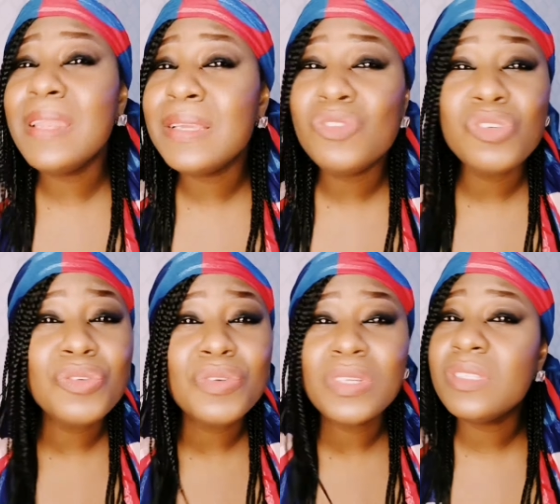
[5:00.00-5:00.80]
A
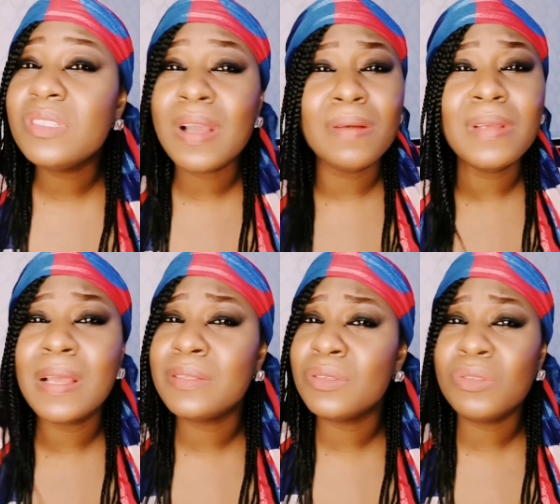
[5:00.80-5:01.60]
Nigerian child
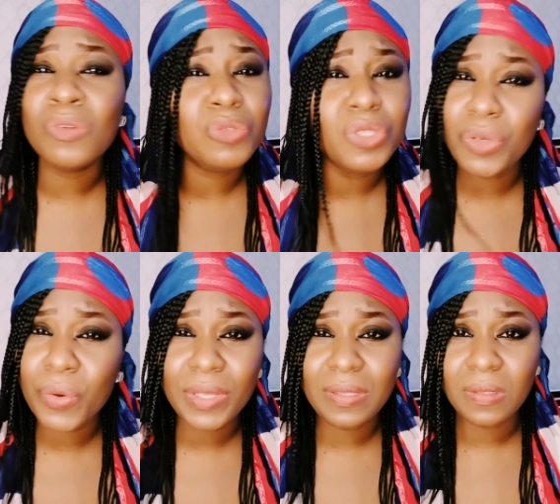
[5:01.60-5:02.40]
has no
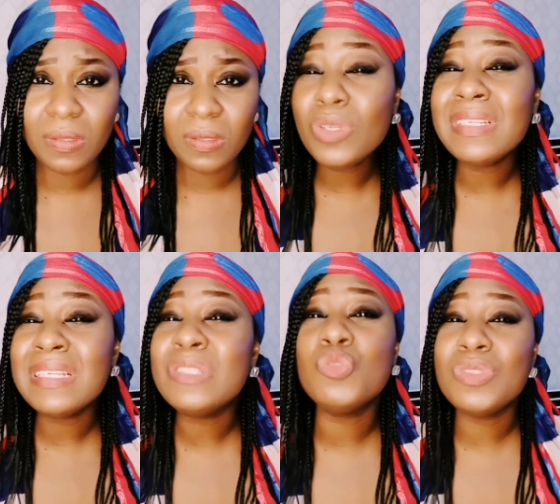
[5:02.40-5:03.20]
choice other
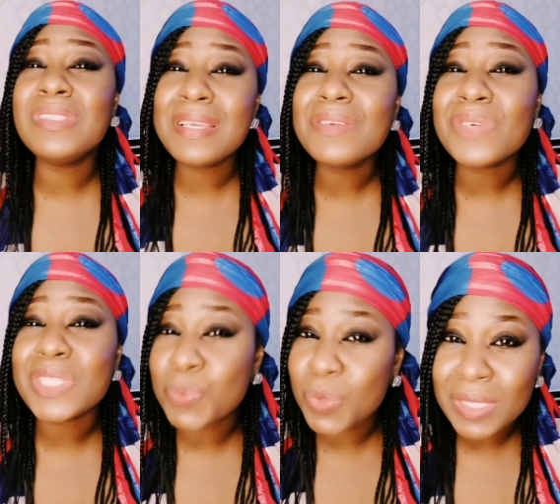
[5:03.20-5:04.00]
than to take
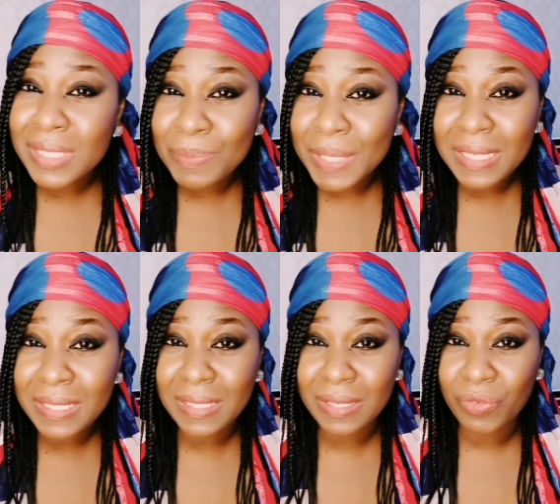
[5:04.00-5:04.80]

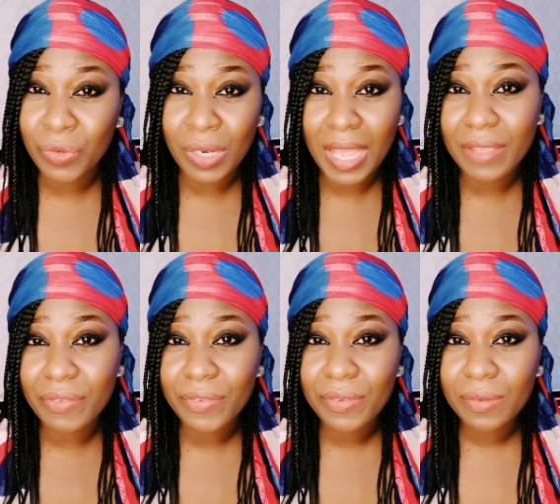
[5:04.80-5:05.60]
responsibility of your
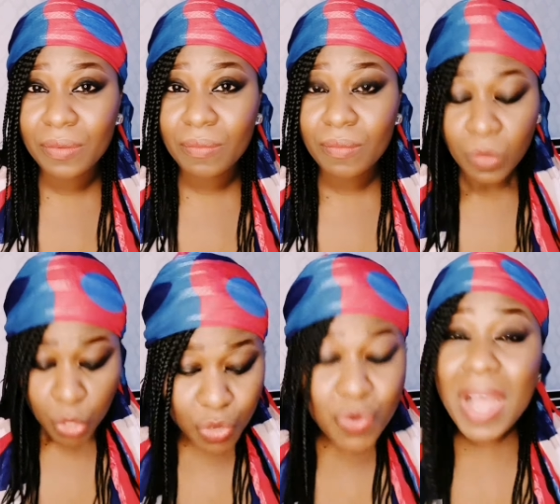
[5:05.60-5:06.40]
life.
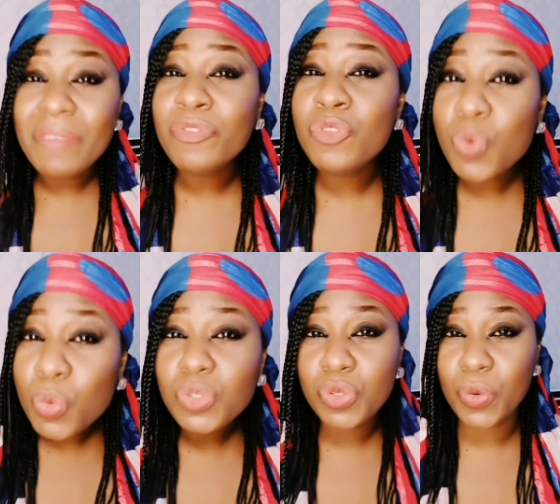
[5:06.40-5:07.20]
You have
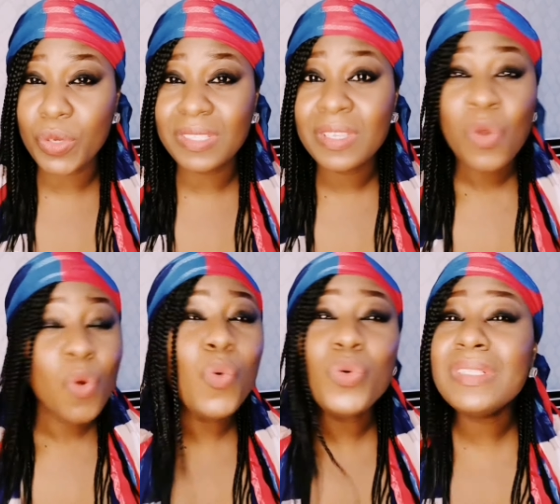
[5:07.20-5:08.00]
no choice
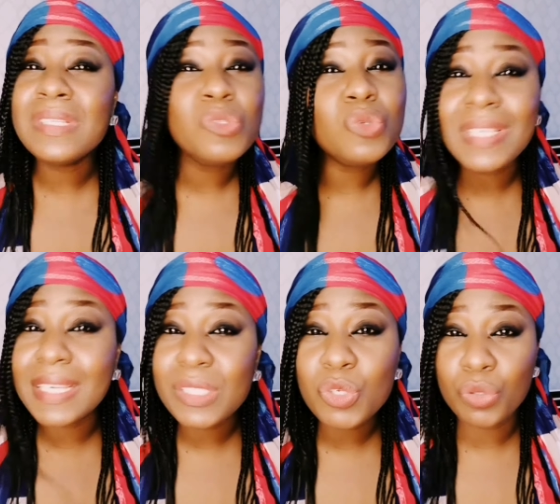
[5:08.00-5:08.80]
other than to
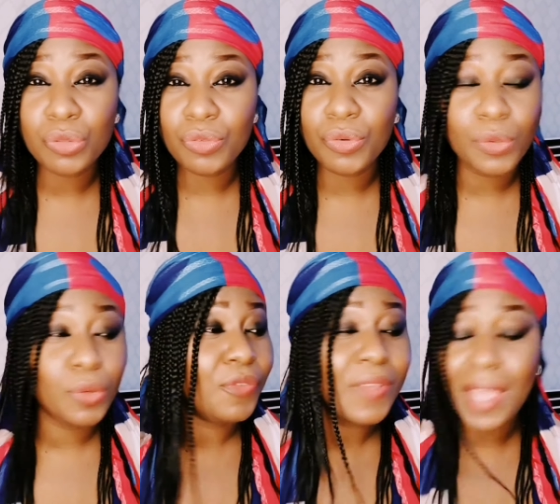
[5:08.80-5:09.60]
gain
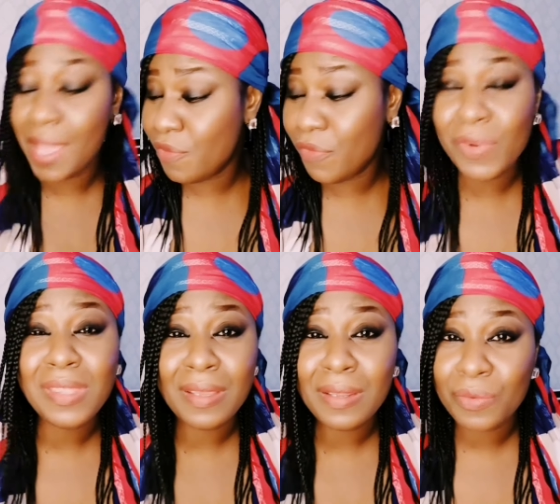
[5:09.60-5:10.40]
control of
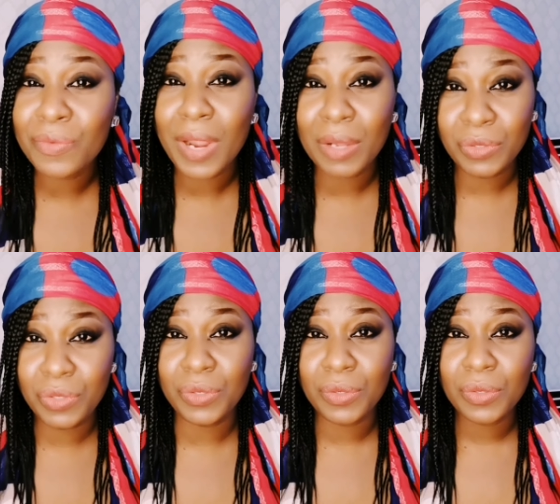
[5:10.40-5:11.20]
everything
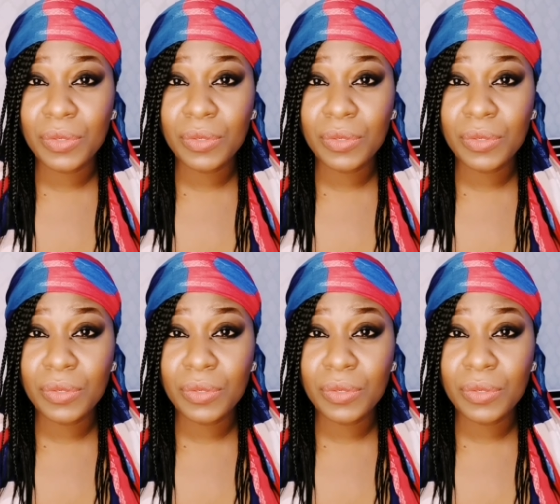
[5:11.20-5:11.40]
around you.